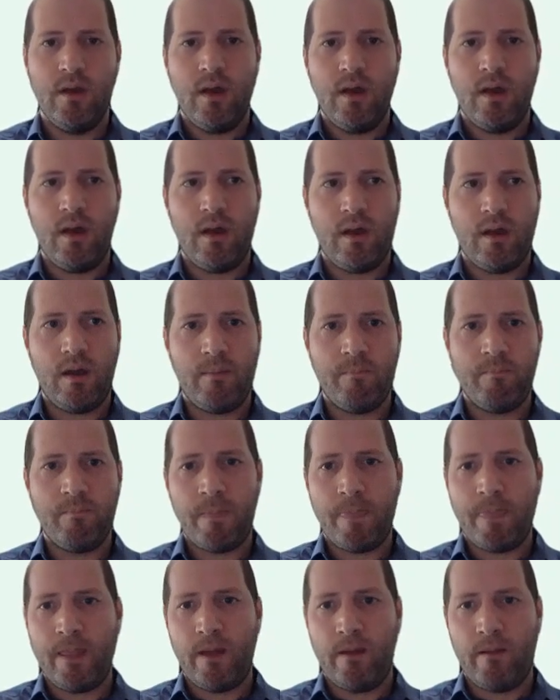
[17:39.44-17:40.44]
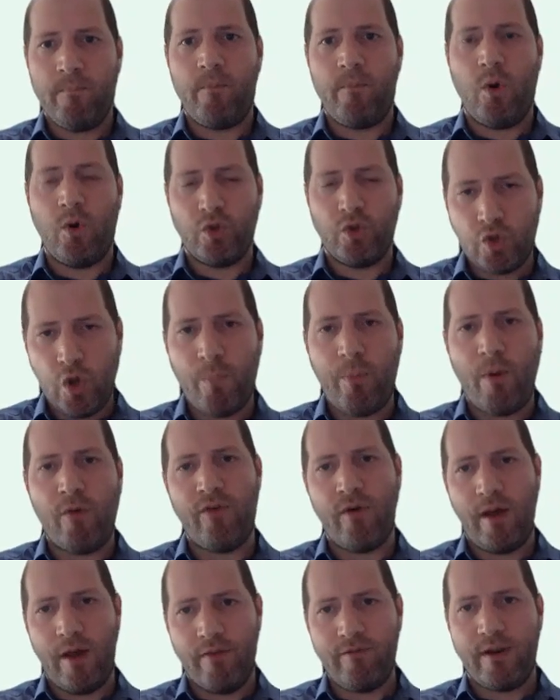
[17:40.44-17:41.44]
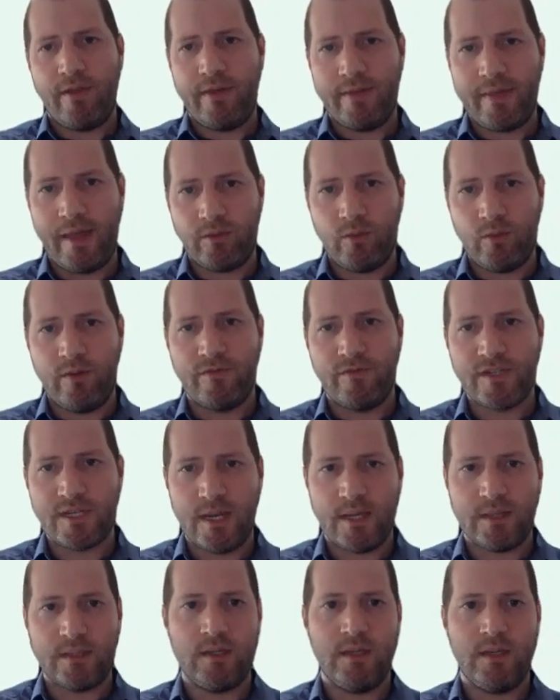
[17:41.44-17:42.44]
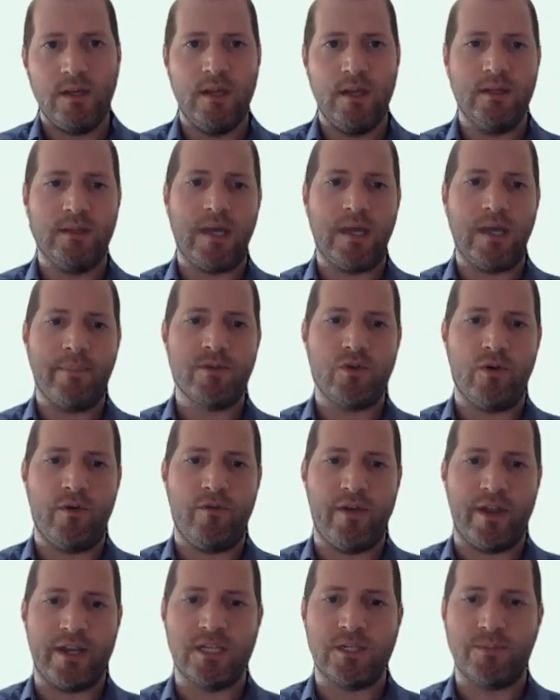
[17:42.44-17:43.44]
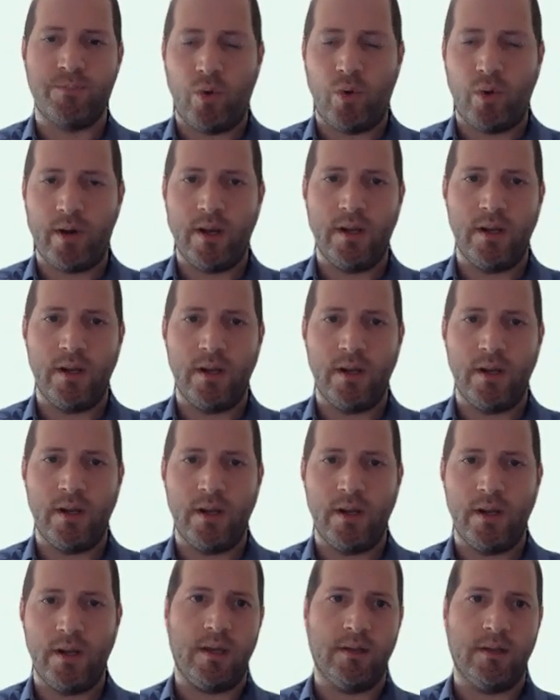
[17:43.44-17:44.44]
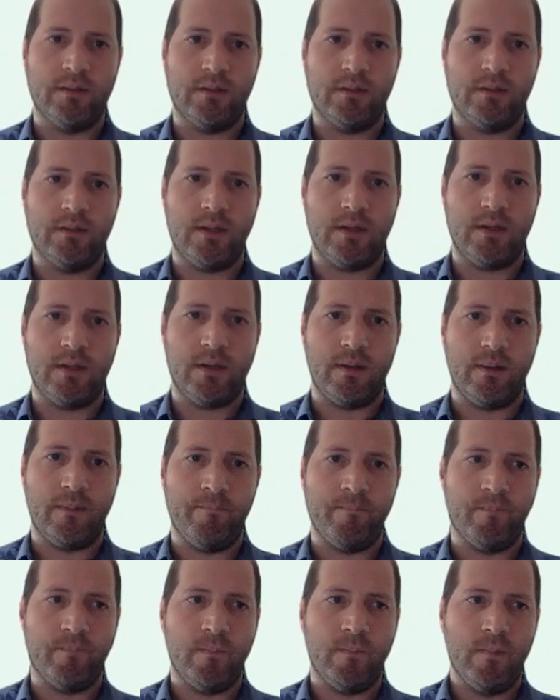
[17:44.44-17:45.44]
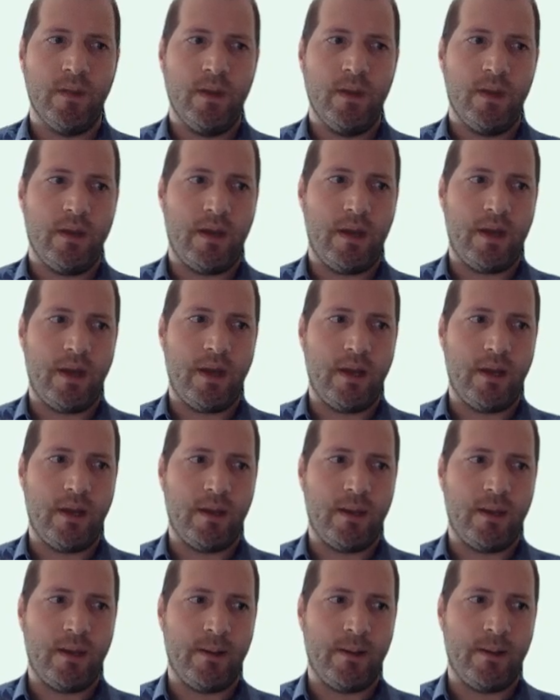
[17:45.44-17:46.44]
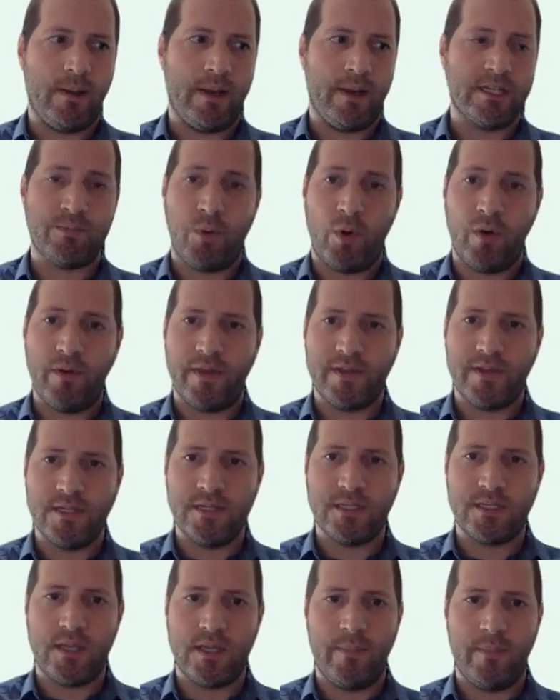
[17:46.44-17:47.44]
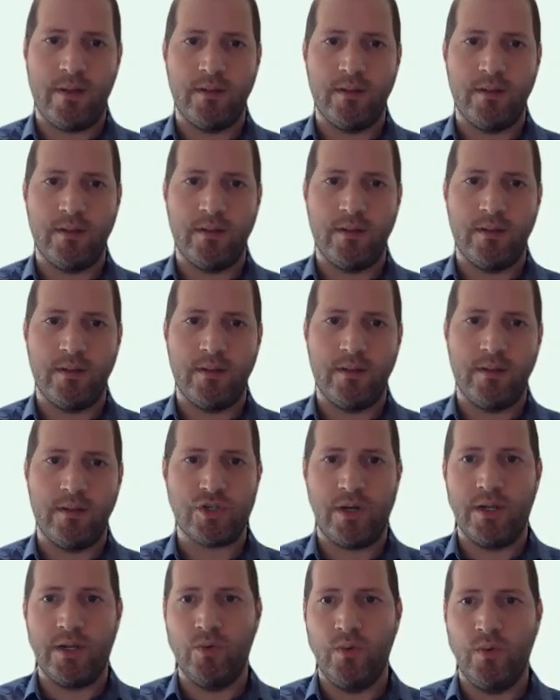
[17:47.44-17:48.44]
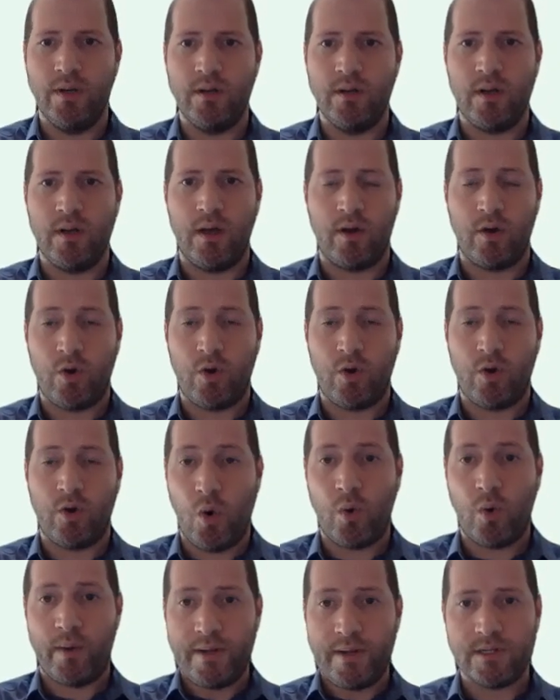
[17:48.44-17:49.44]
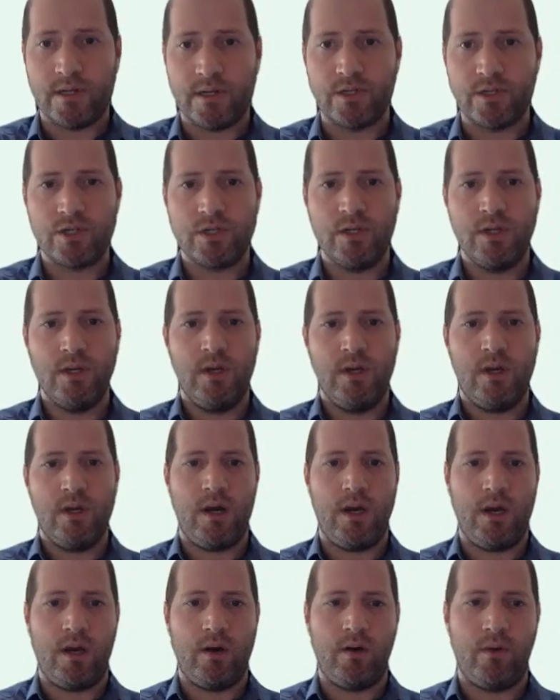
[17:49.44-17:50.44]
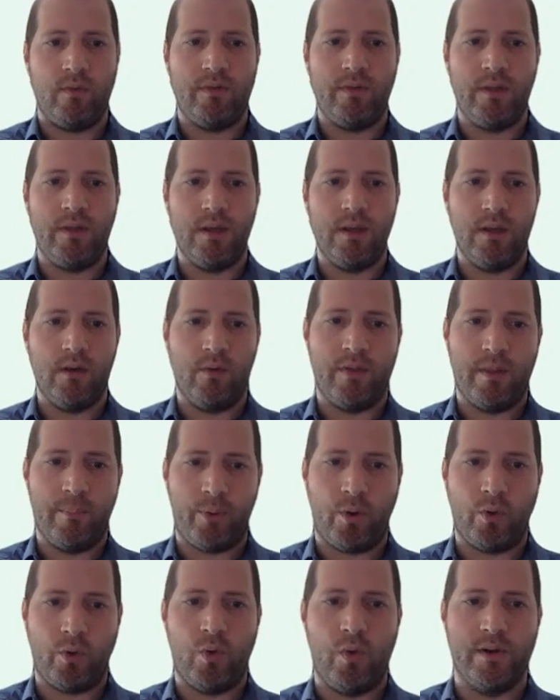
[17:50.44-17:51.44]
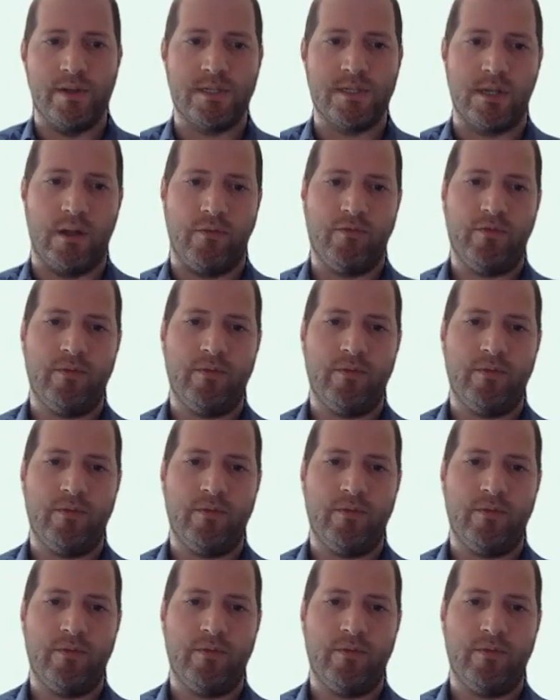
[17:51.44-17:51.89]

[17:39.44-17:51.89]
On top of everything that we have said in terms of exploring and exploring the system and actually doing core research on the protocol itself.